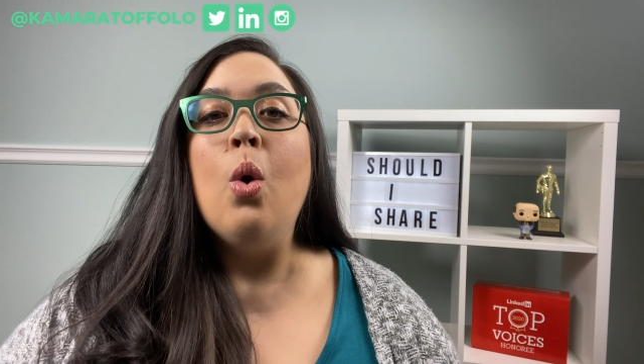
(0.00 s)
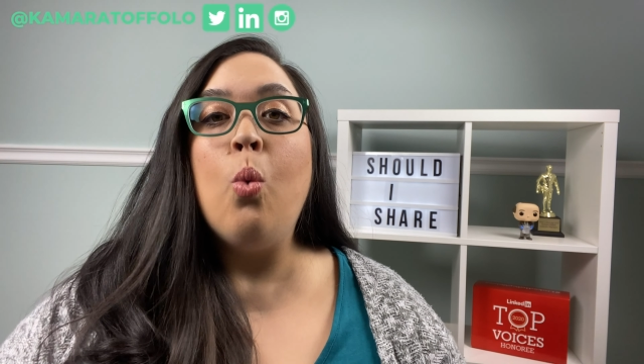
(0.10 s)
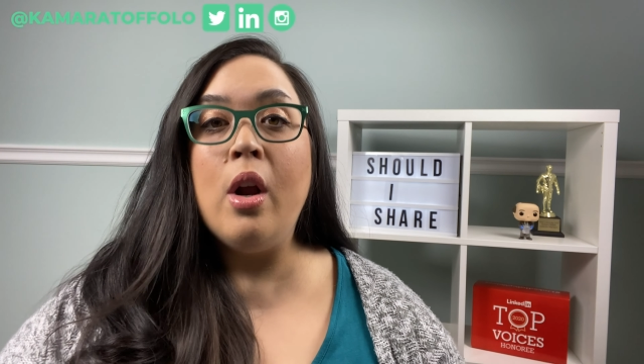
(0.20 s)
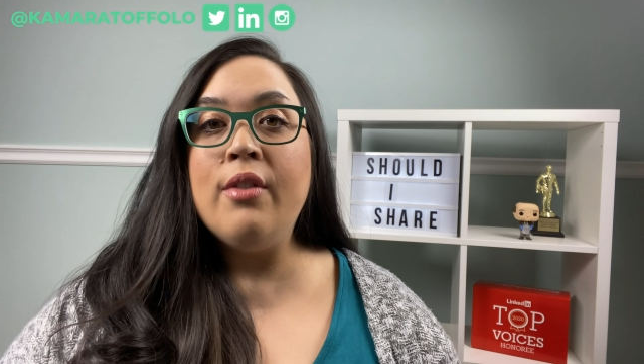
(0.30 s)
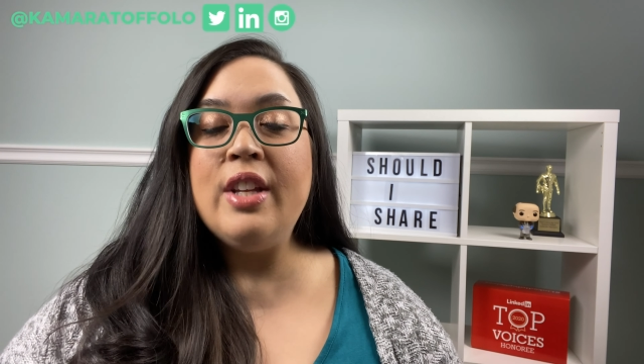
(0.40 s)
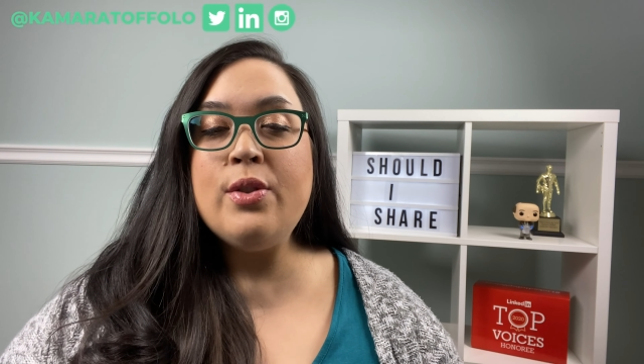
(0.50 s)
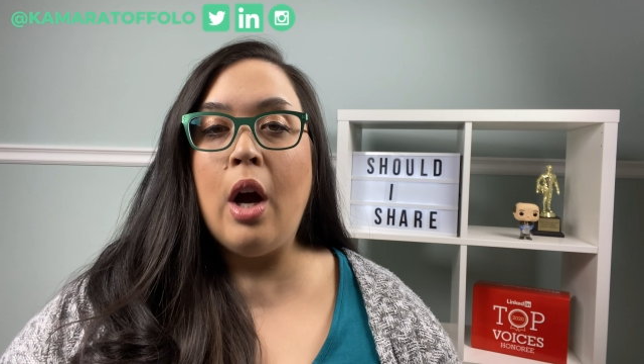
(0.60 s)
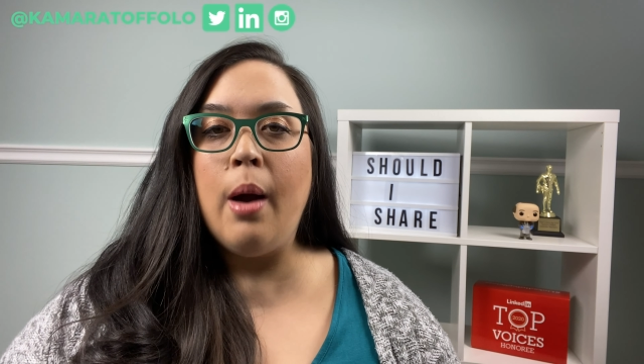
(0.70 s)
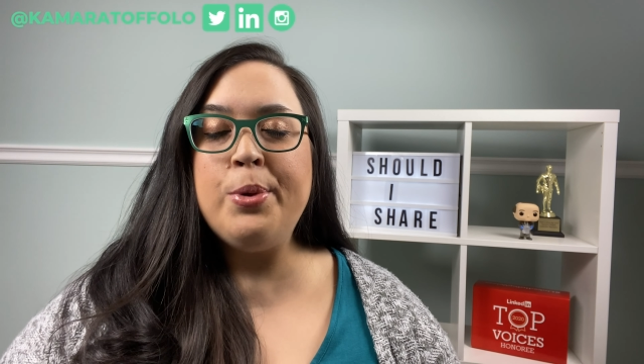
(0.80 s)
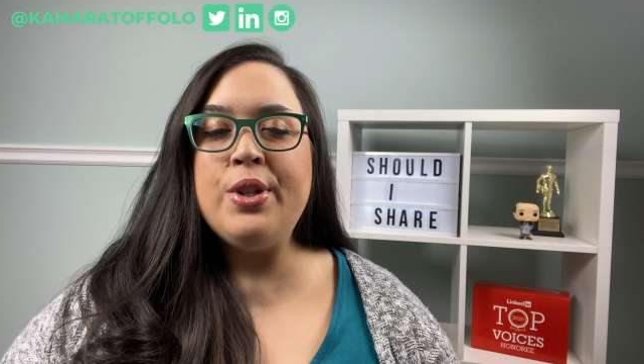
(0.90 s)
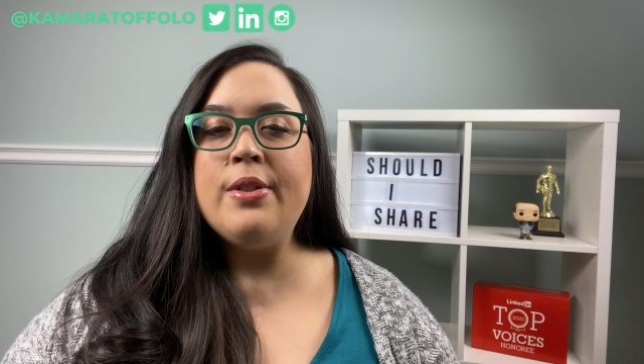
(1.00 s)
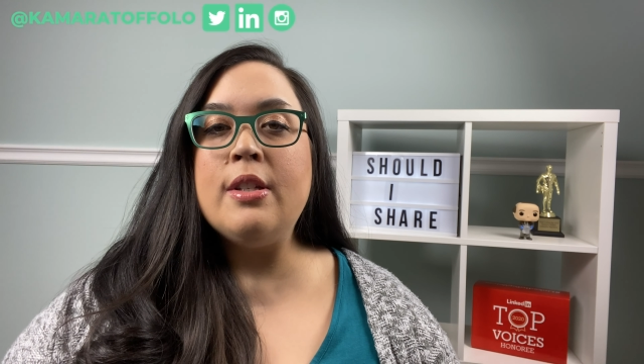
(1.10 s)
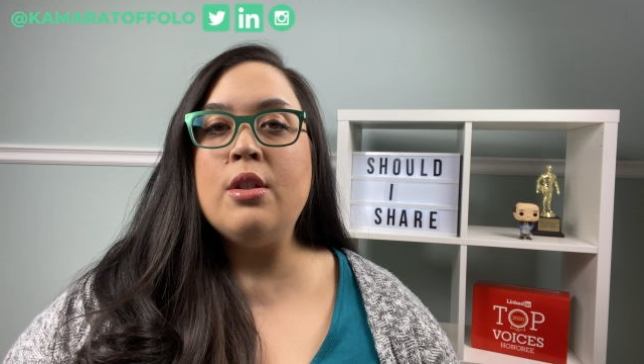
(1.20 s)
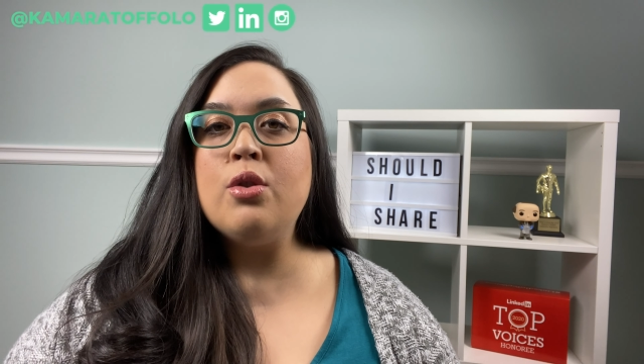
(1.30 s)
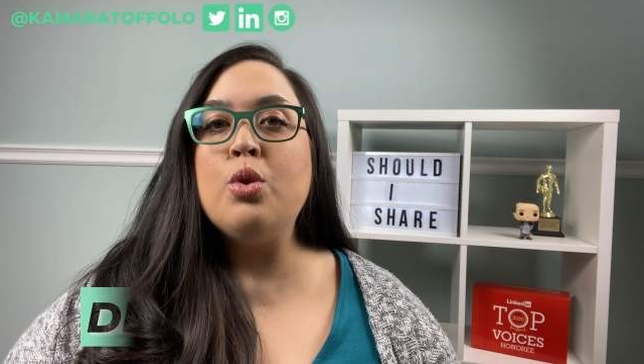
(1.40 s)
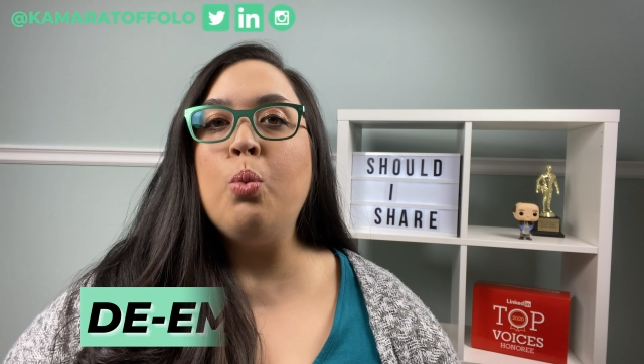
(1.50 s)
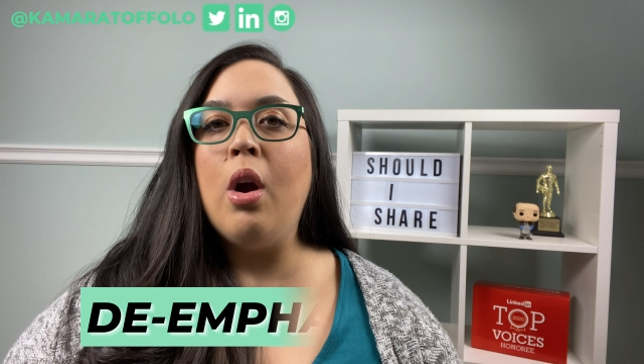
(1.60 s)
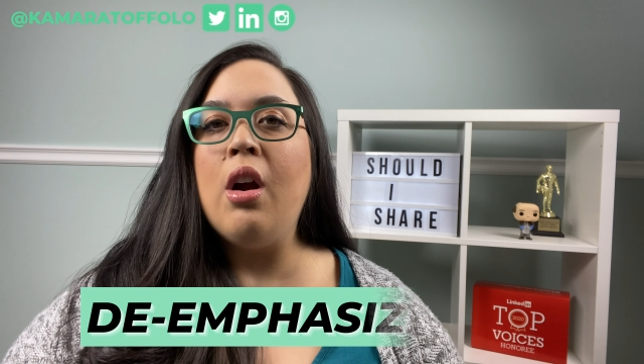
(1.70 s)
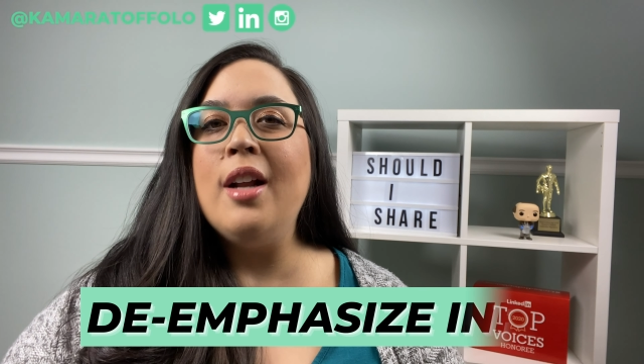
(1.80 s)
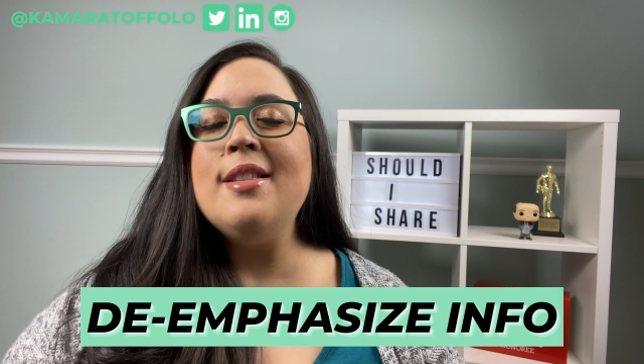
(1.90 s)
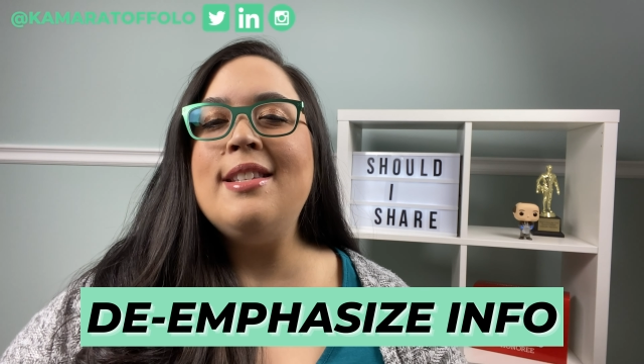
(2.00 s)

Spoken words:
One of these options is to work on